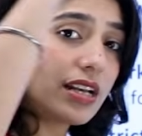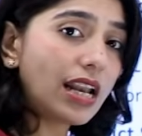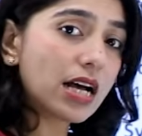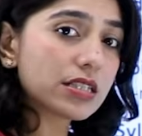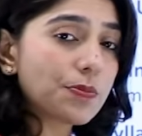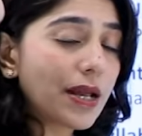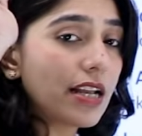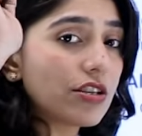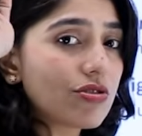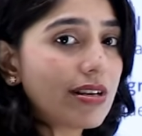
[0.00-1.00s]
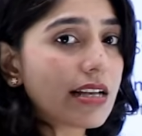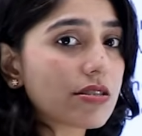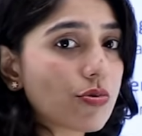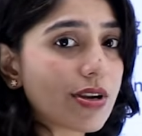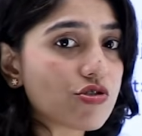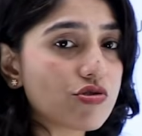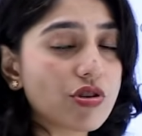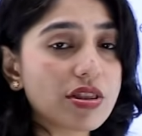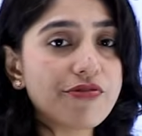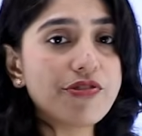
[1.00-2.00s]
on the last page, last
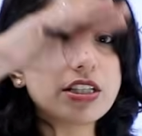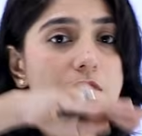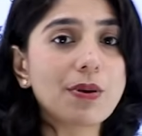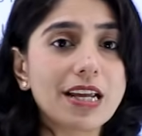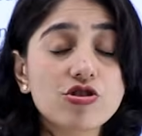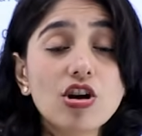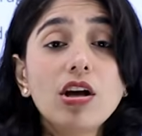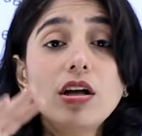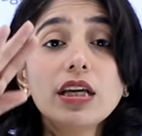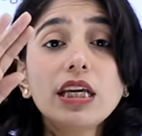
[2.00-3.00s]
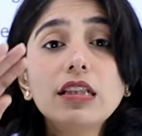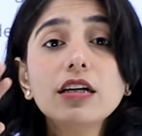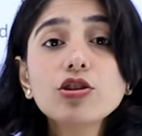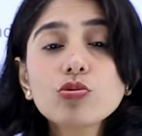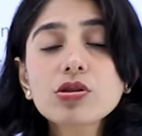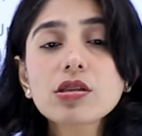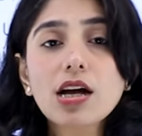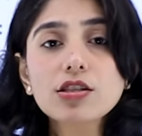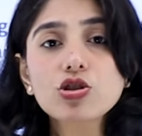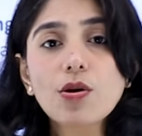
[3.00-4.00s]
question on the first page. Either you
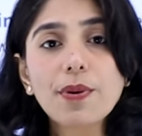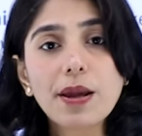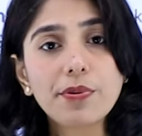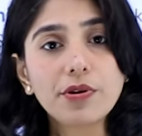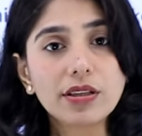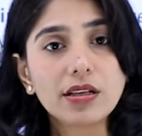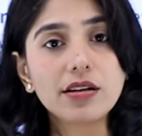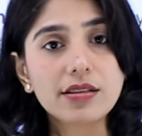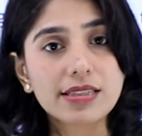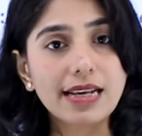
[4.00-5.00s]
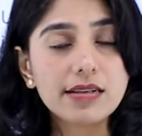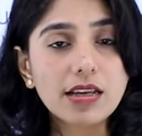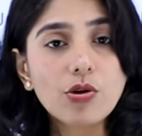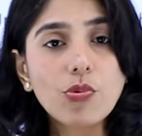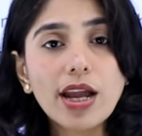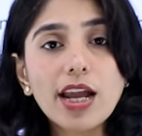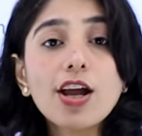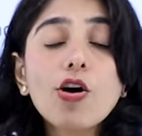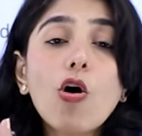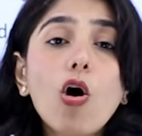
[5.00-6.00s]
start your paper in an ascending
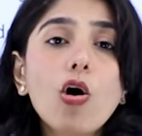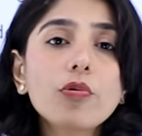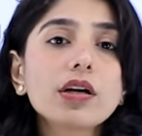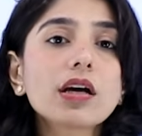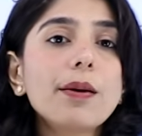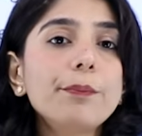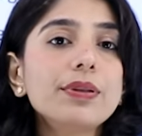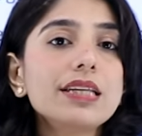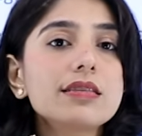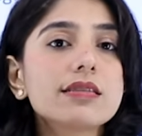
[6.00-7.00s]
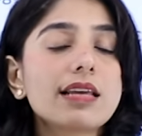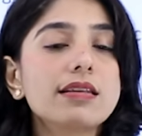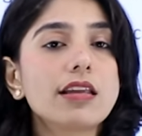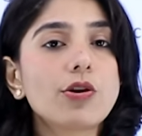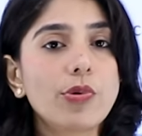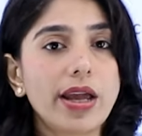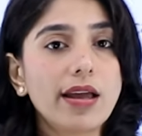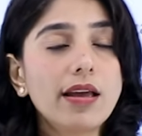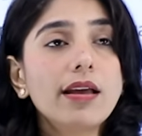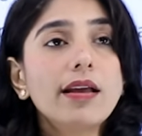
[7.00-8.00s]
way or in a complete descending
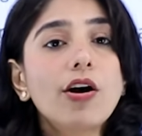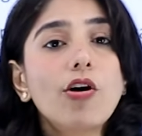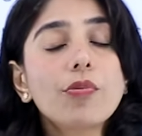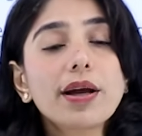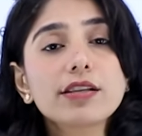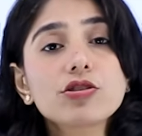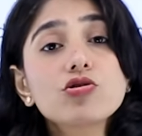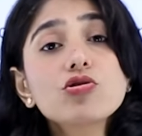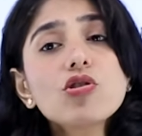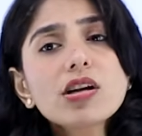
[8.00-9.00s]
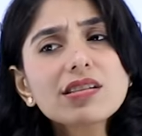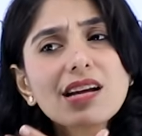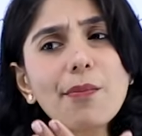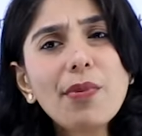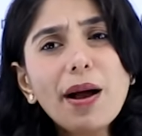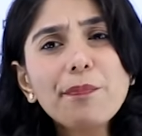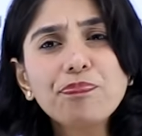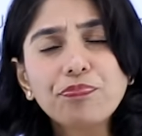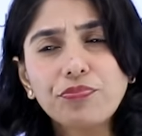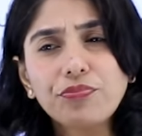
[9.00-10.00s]
way. All right, do not come up